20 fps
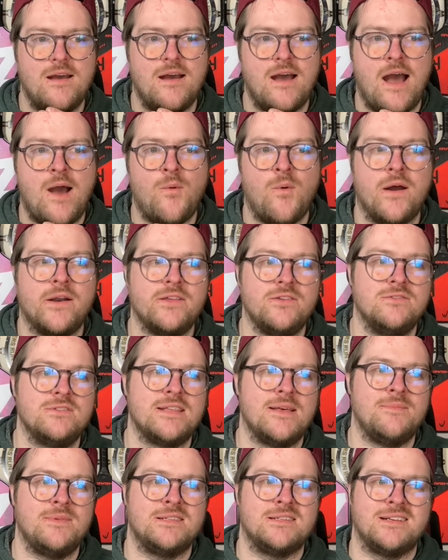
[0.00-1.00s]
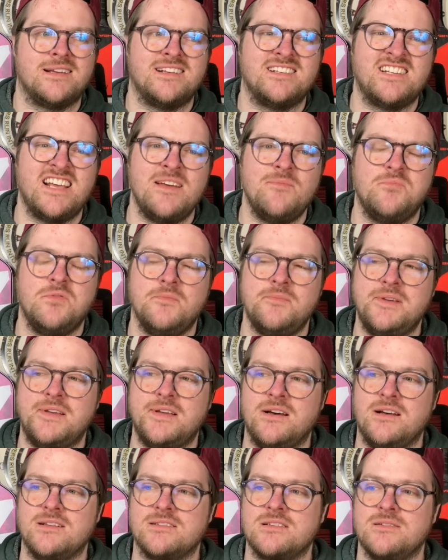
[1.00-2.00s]
I want to use them as an example
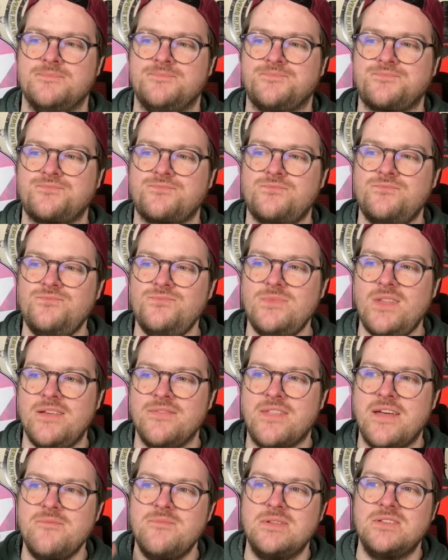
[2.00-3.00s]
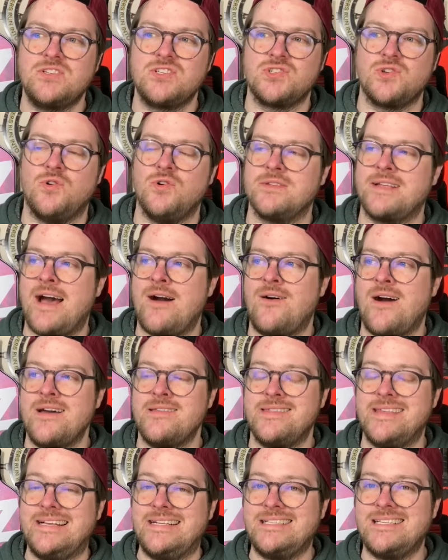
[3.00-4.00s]
because they've been sold out, I
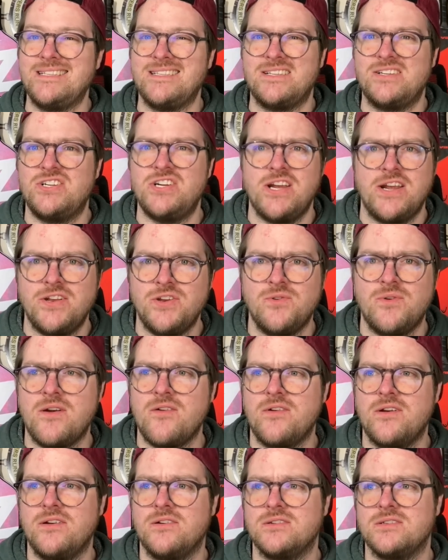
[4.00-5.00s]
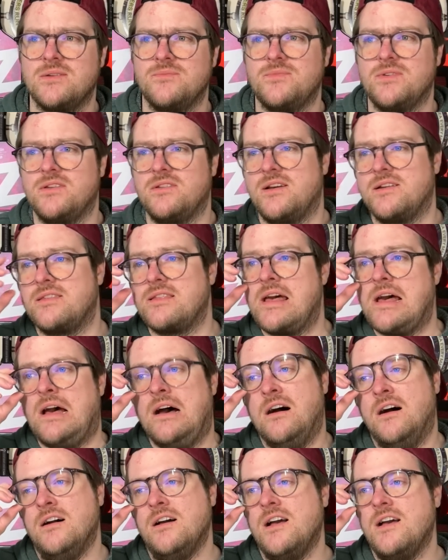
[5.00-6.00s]
think, since January or something like
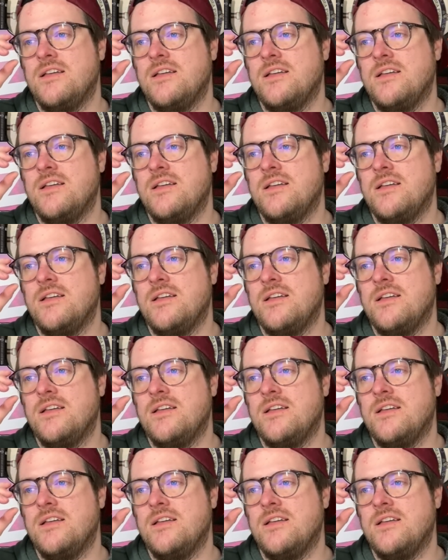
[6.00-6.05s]
that.